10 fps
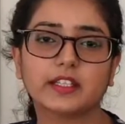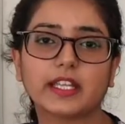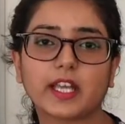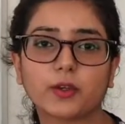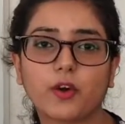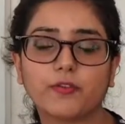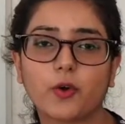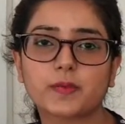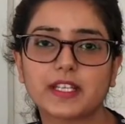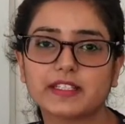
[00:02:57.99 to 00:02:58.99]
They cannot
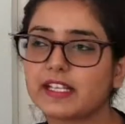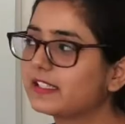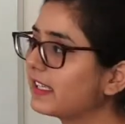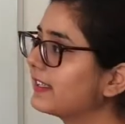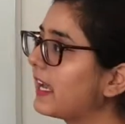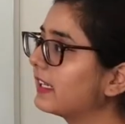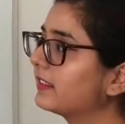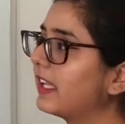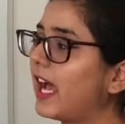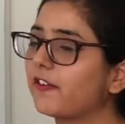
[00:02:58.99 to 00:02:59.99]
form sentences
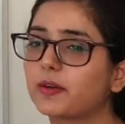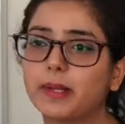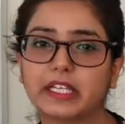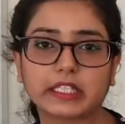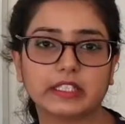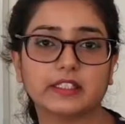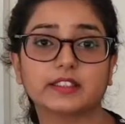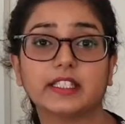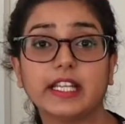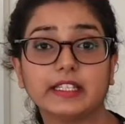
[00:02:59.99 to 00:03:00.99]
and they have grammatical
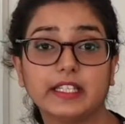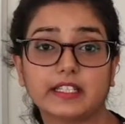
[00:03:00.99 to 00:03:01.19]
errors in Hindi